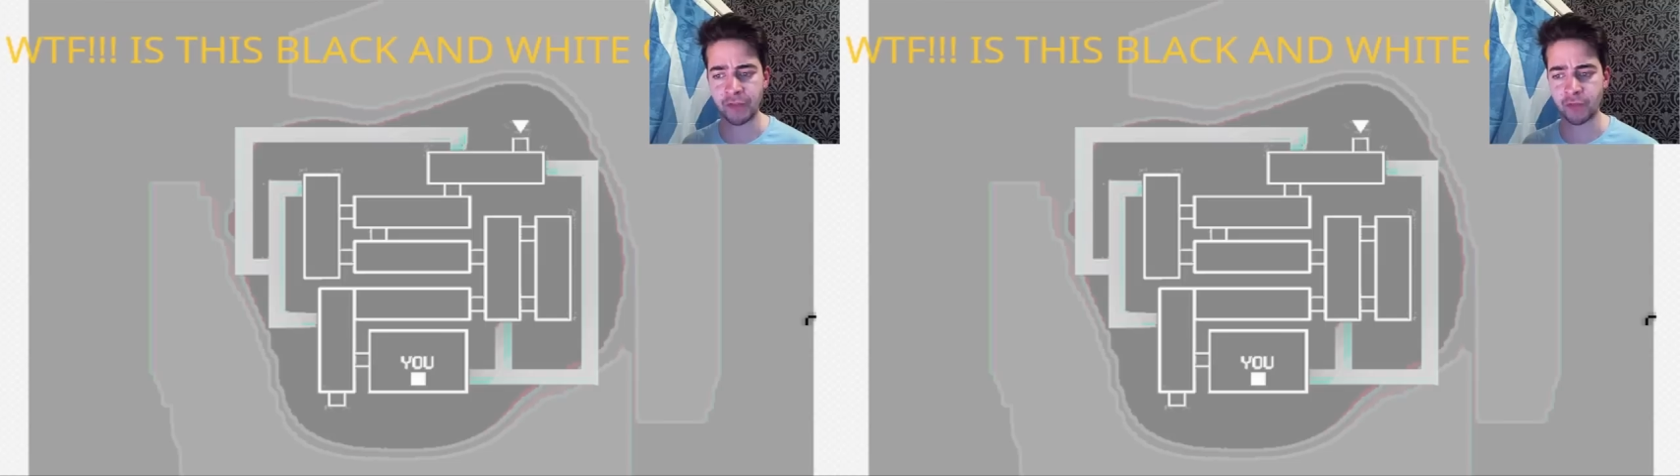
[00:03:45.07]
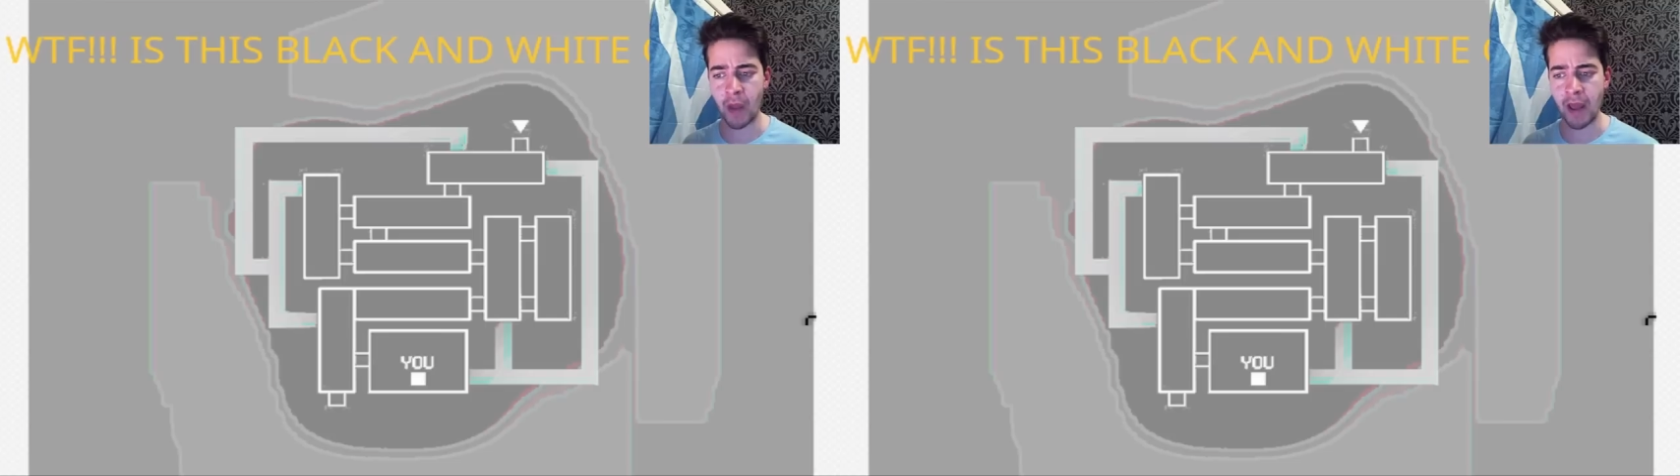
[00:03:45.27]

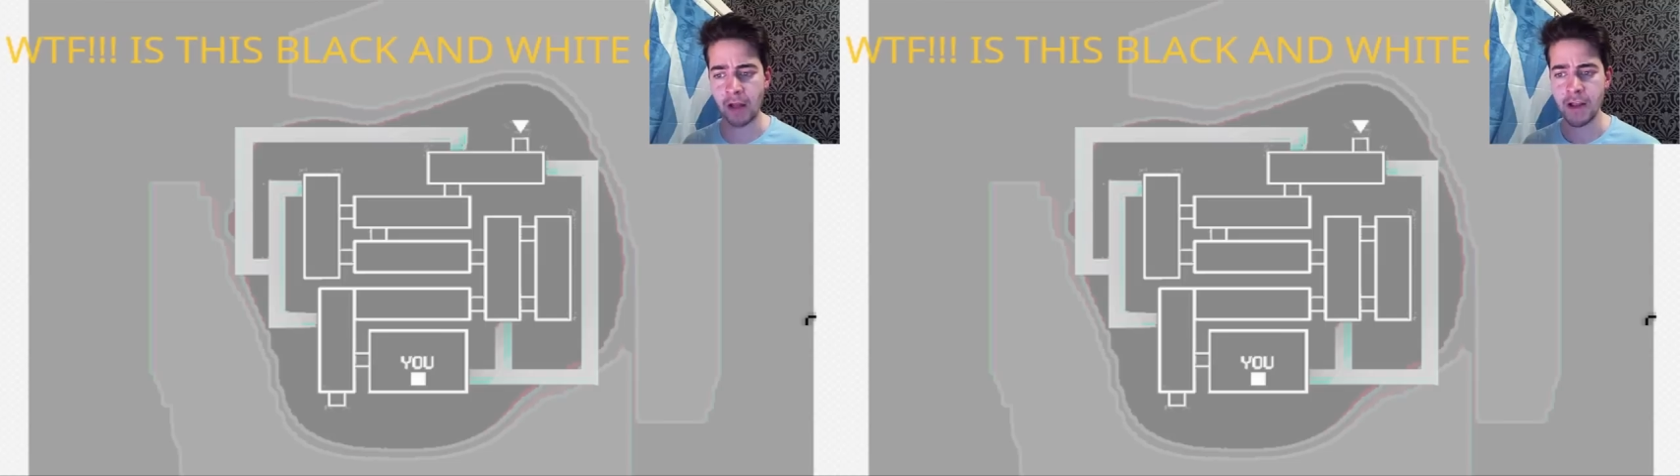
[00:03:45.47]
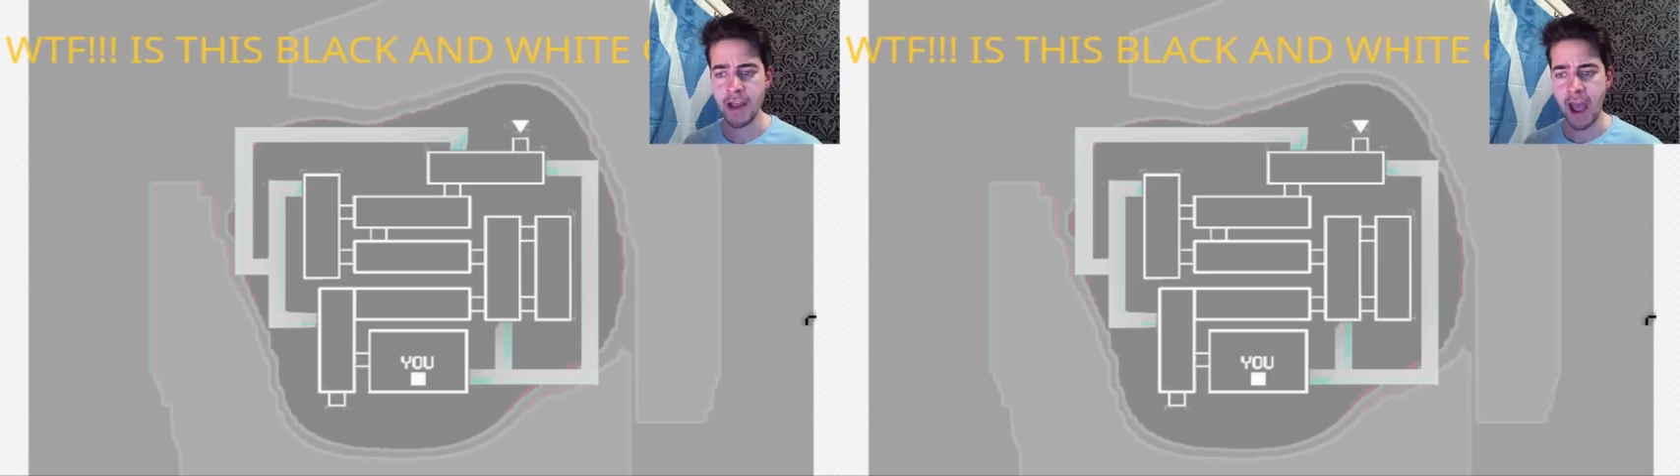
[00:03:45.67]
as
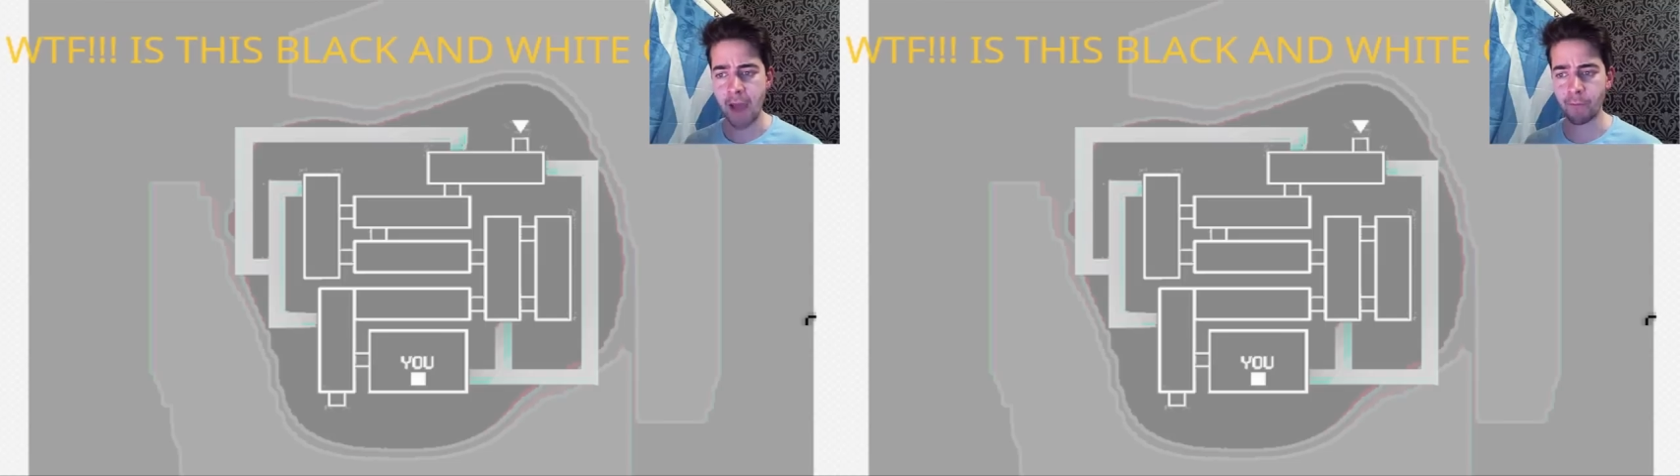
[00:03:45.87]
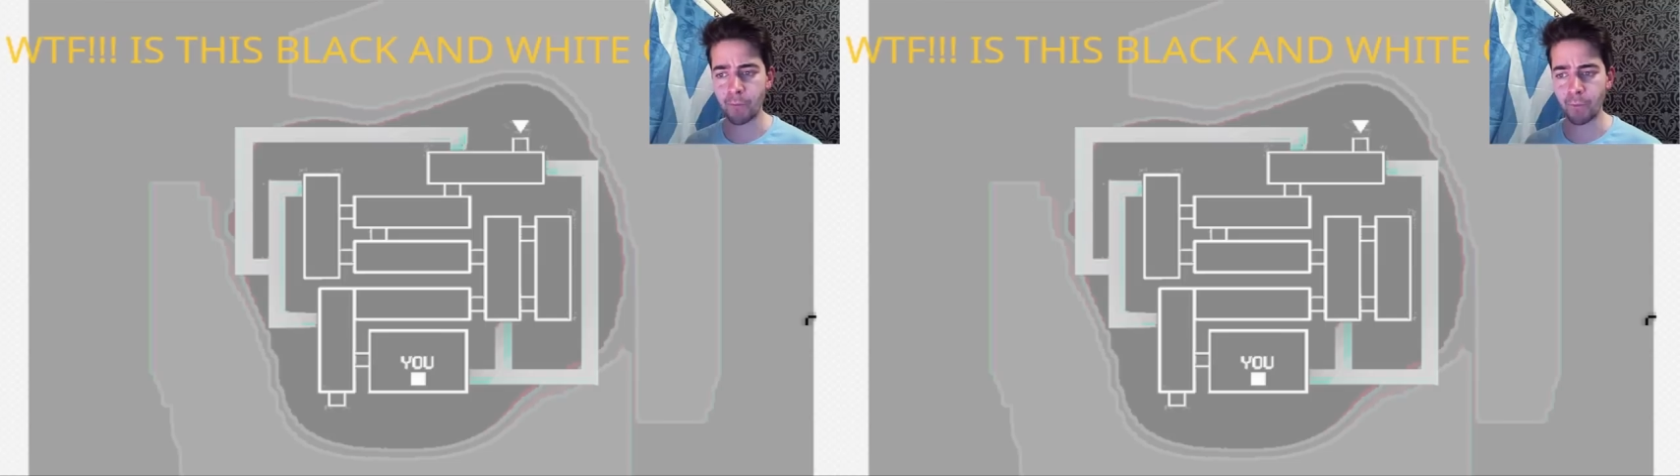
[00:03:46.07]
well,
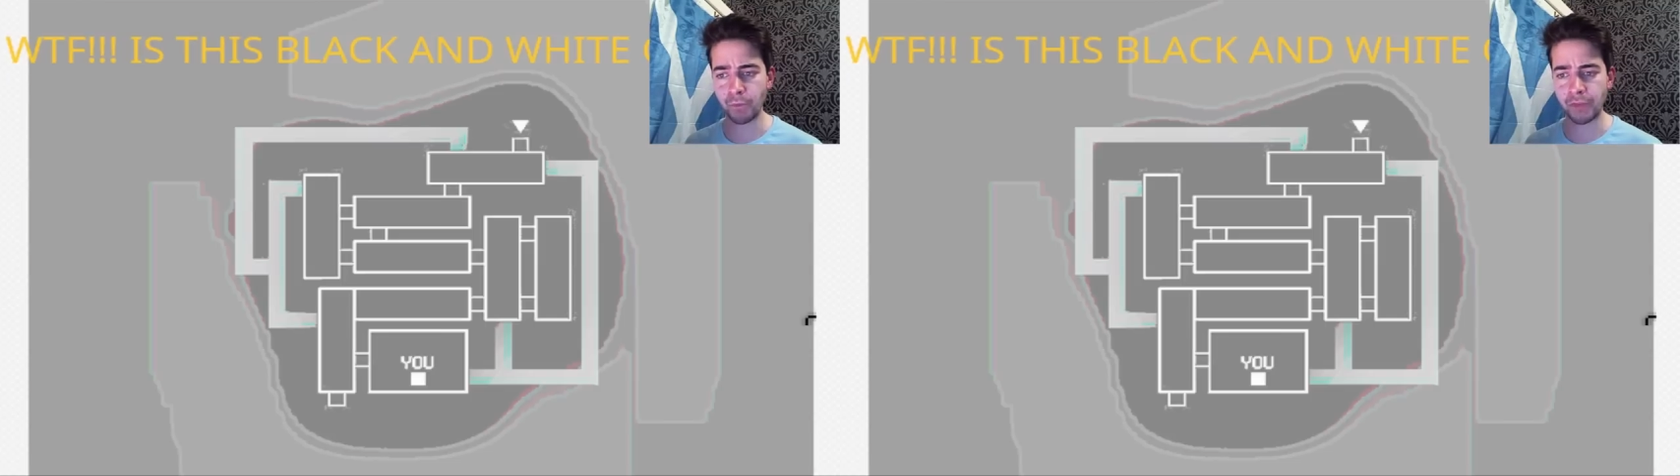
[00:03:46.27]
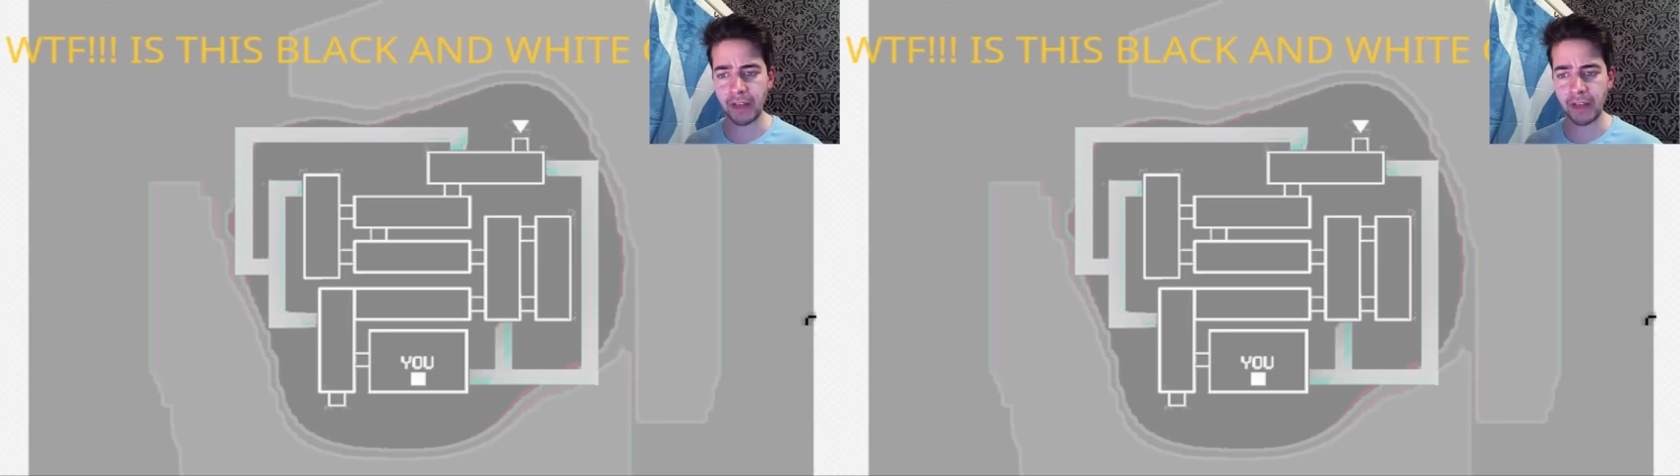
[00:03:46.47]
and